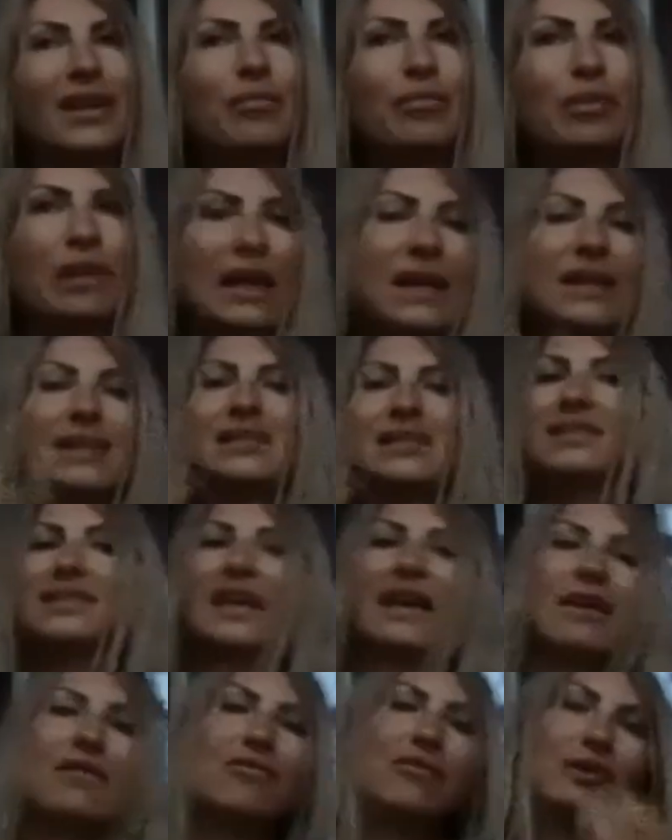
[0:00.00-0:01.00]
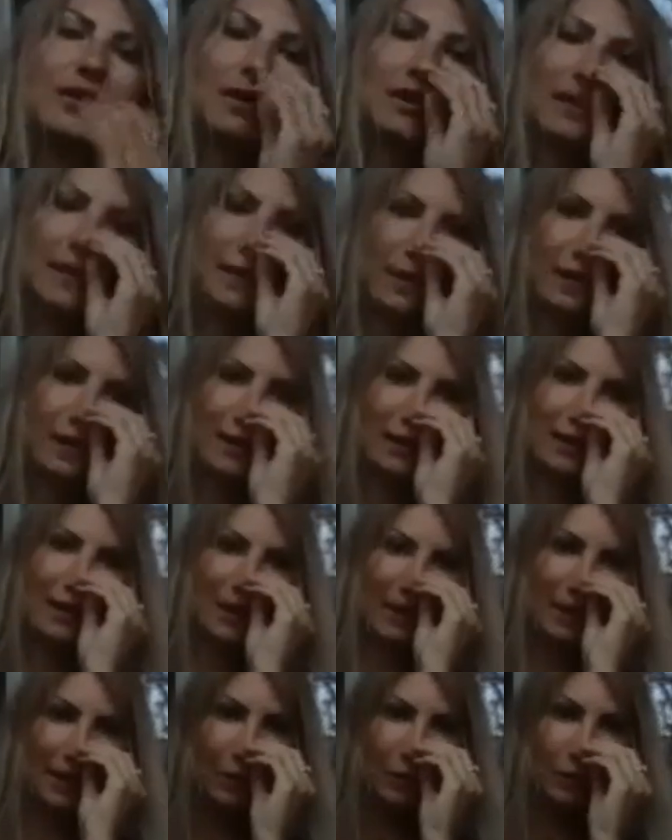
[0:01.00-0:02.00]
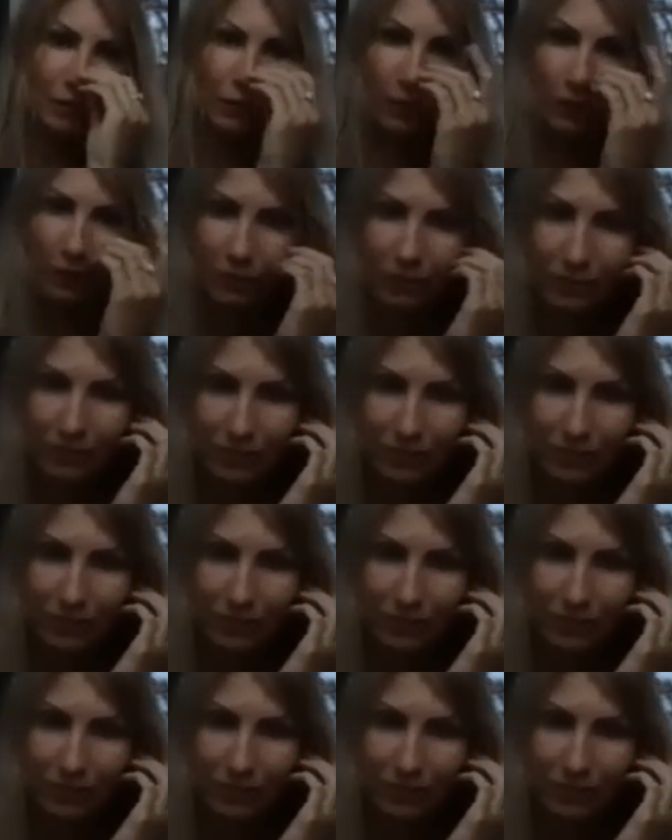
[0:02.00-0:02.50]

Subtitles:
play a savior and a hero.